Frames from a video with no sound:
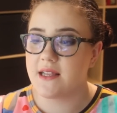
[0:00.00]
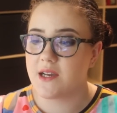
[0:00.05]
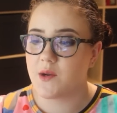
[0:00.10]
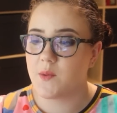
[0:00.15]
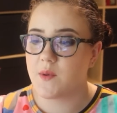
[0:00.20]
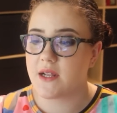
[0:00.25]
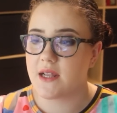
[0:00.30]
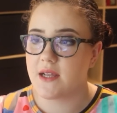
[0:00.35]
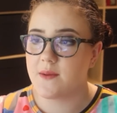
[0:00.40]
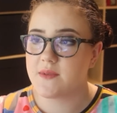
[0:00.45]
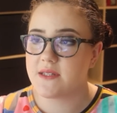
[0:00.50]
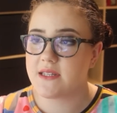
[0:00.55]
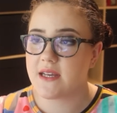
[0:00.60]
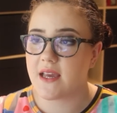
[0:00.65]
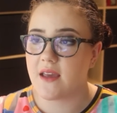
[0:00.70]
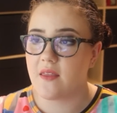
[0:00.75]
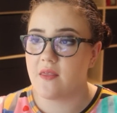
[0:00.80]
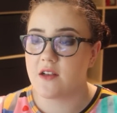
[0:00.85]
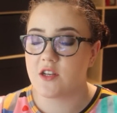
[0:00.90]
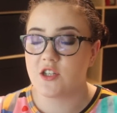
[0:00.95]
Liquid
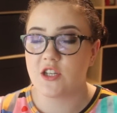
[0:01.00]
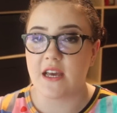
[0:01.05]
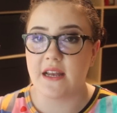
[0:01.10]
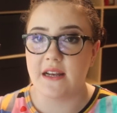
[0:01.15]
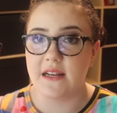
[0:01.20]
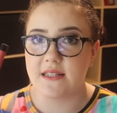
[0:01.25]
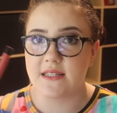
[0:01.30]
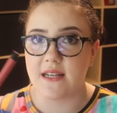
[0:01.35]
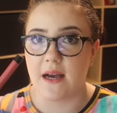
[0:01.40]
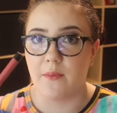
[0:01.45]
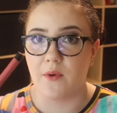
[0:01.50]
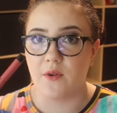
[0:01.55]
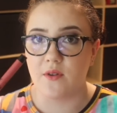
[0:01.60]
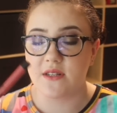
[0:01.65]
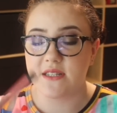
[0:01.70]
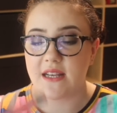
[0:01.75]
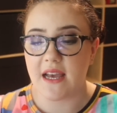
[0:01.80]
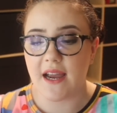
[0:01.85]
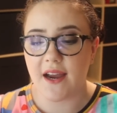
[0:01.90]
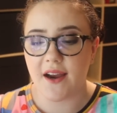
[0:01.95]
Lipstick in the shade Double
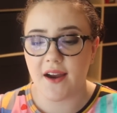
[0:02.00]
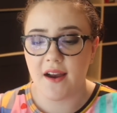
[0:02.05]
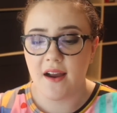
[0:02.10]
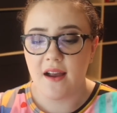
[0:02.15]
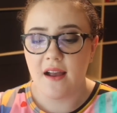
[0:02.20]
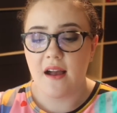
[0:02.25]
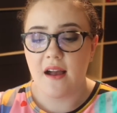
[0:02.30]
Dare. I